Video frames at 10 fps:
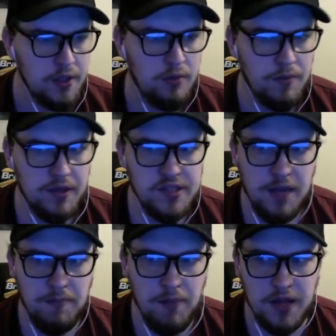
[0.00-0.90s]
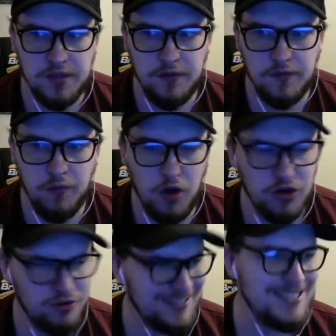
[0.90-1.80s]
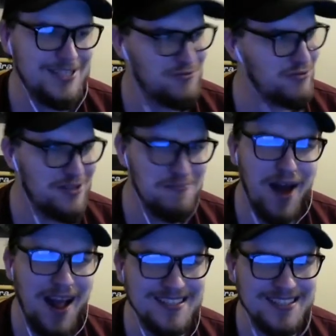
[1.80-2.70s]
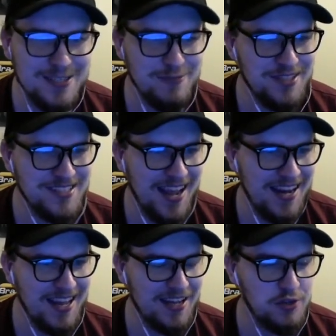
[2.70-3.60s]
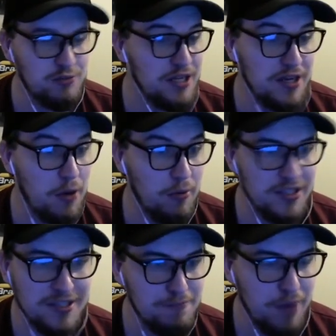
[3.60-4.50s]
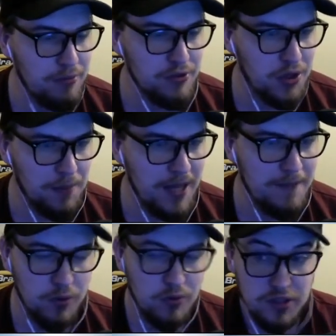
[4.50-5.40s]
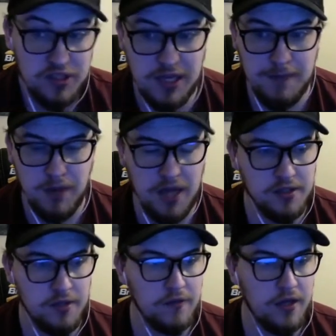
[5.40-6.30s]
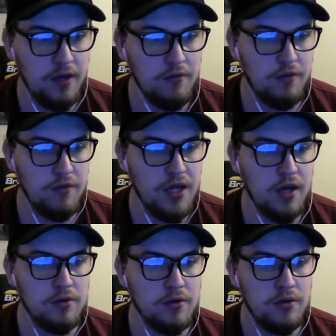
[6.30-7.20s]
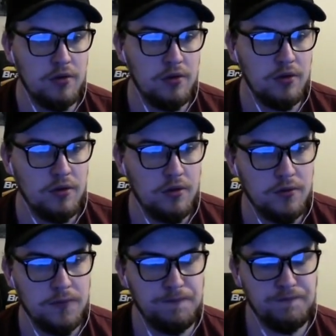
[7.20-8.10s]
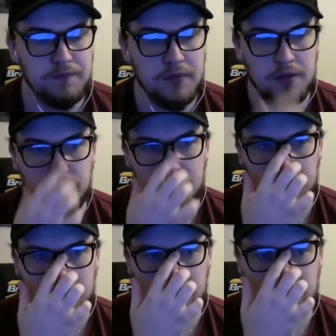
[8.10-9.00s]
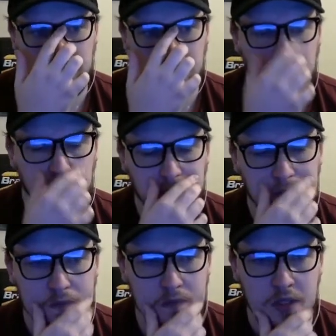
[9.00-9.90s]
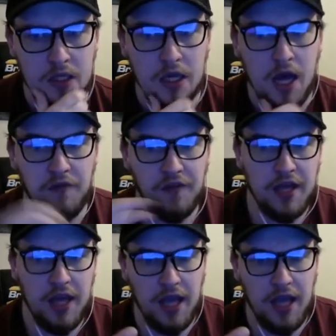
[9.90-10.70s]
We missed the impact of which is surprising to be saying it because we didn't know what his impact was going to be, but we missed the impact of Rodrigo. Rodrigo, definitely. Because he'd started the season really well. But